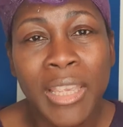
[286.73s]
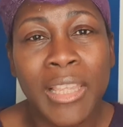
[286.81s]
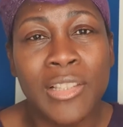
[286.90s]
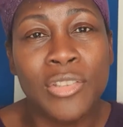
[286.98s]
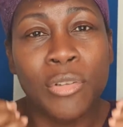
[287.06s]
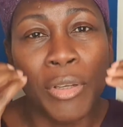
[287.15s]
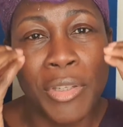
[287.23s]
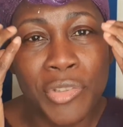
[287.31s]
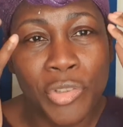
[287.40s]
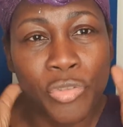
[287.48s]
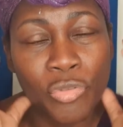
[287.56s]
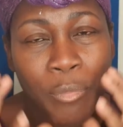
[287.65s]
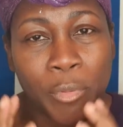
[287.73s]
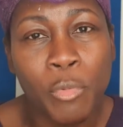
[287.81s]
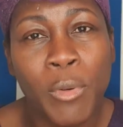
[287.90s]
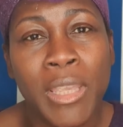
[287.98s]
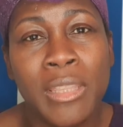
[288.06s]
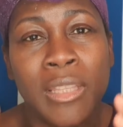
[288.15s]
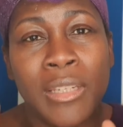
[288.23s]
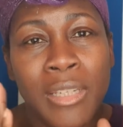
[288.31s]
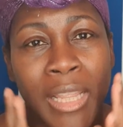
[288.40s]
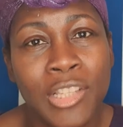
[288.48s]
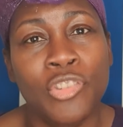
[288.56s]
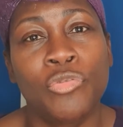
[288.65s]
It's not going to strip away the
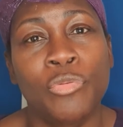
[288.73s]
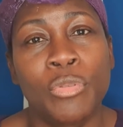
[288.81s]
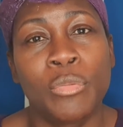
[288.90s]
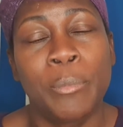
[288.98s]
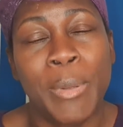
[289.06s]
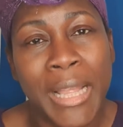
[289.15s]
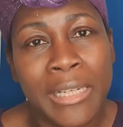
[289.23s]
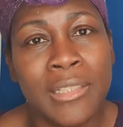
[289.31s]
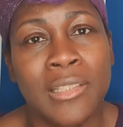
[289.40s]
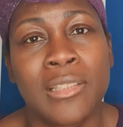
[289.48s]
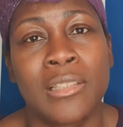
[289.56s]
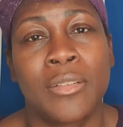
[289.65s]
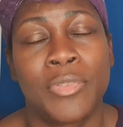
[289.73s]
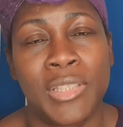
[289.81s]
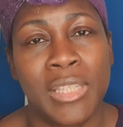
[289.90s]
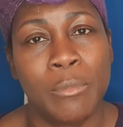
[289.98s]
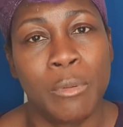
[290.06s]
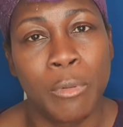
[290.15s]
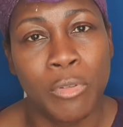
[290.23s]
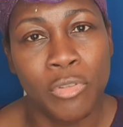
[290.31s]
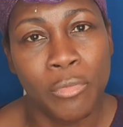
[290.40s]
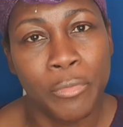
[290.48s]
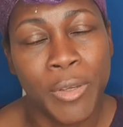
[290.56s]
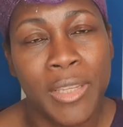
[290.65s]
natural balance of sebum on
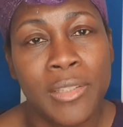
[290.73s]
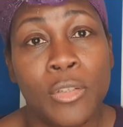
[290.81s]
your face,